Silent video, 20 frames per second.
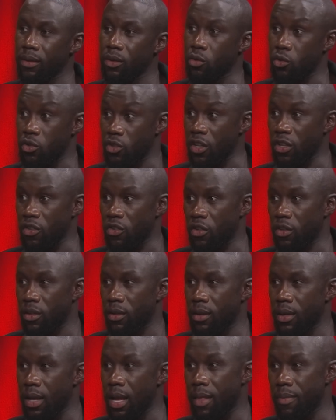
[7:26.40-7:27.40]
to change
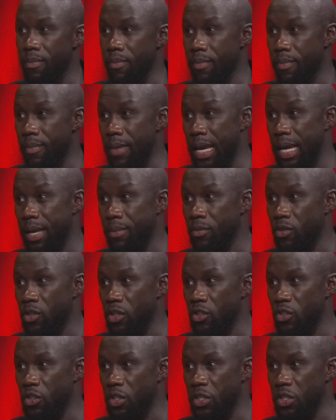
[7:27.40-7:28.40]
and make him
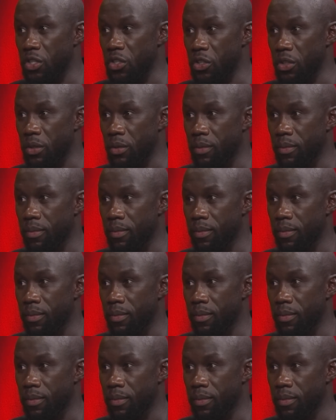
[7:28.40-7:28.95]
change decision.